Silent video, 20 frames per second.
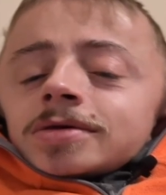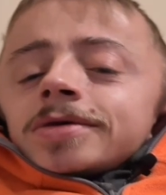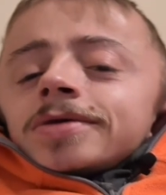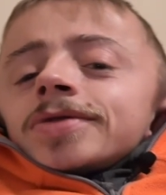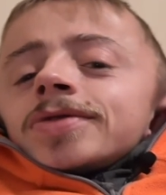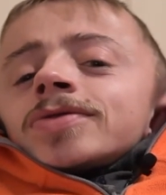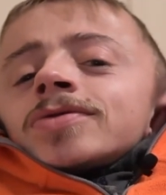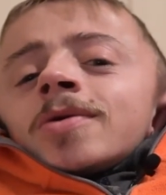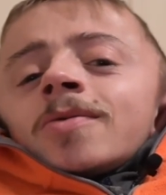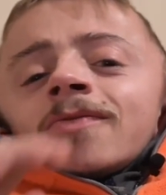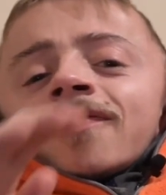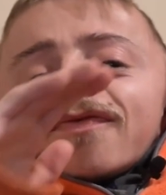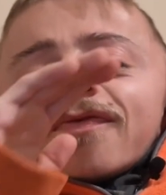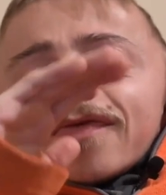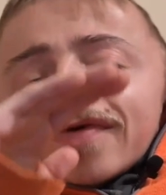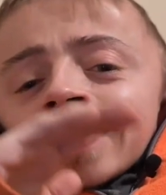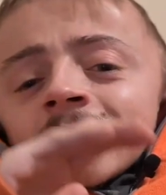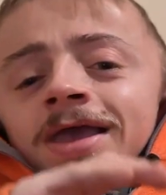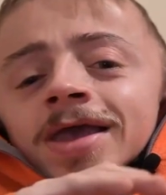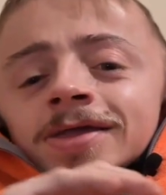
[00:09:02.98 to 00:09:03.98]
So I'm
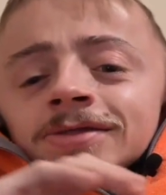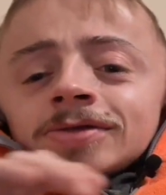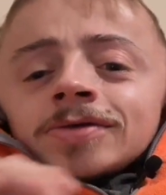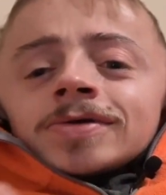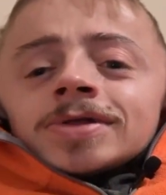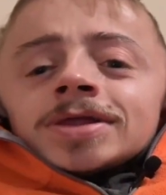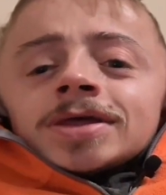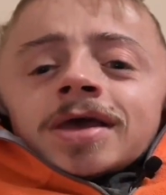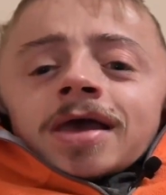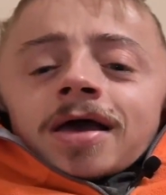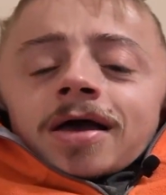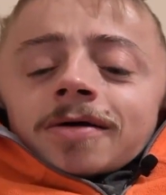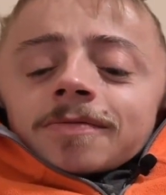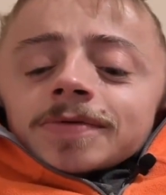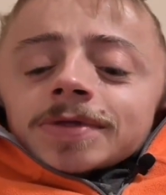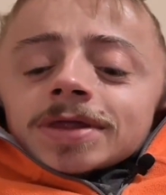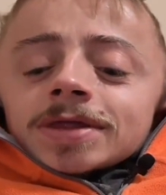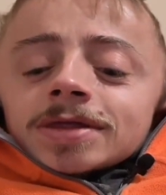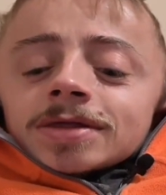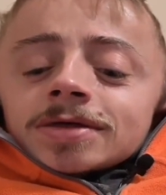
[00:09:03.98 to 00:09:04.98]
filling in those
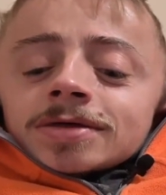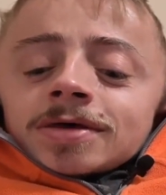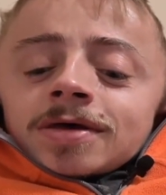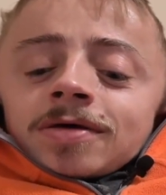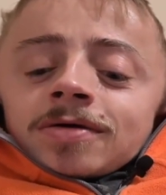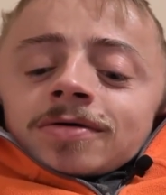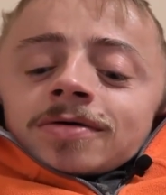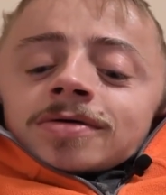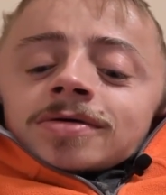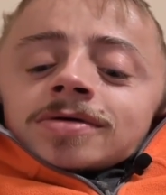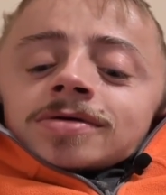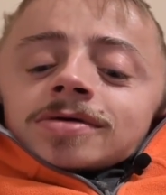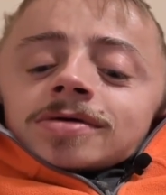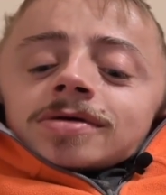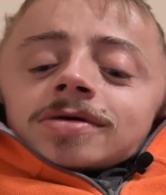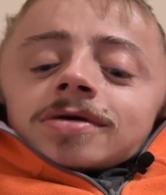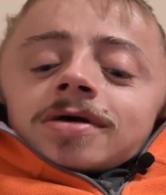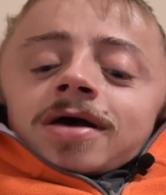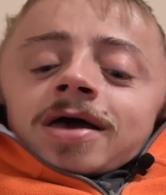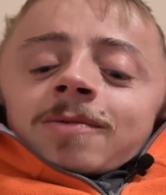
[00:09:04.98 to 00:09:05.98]
gaps.
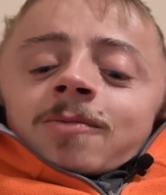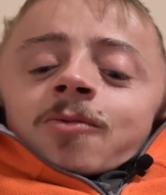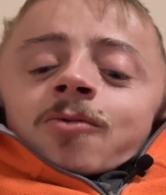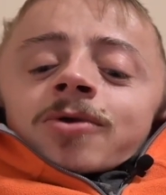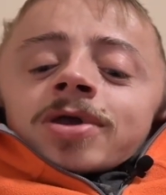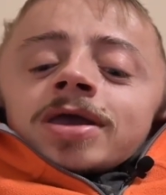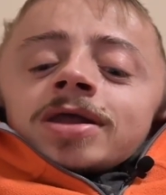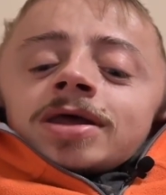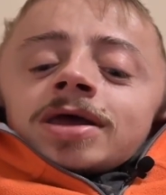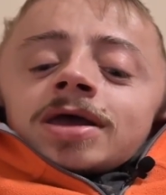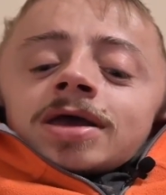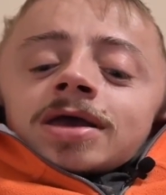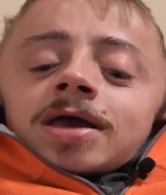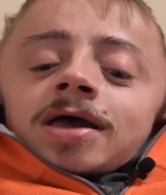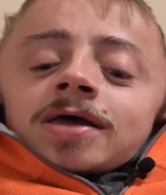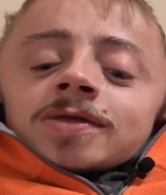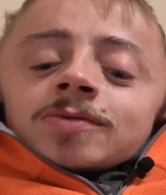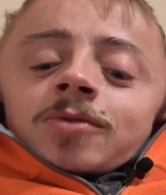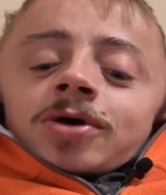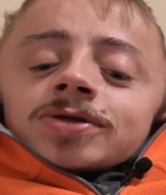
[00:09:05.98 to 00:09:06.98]
I'm reading
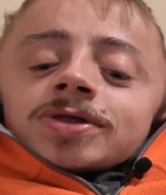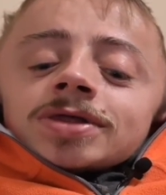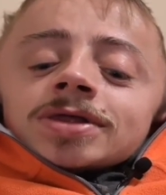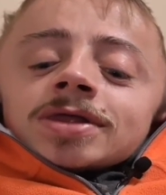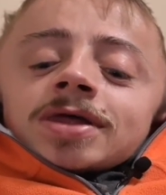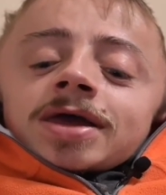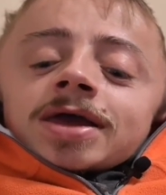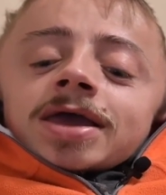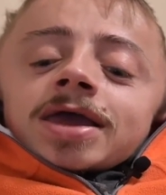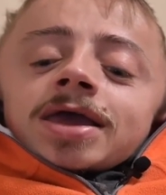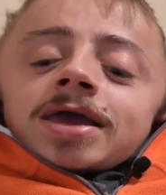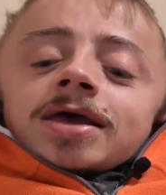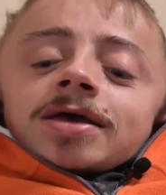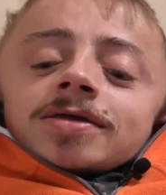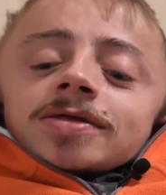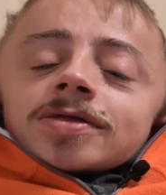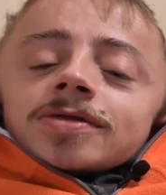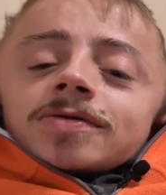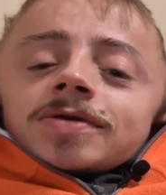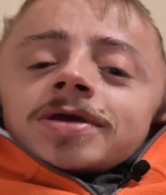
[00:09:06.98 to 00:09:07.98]
as much as I
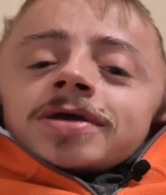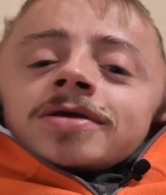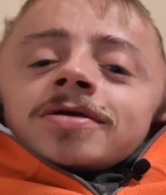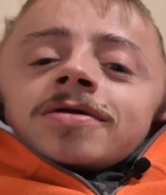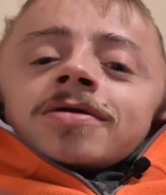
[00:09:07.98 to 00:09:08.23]
can. So here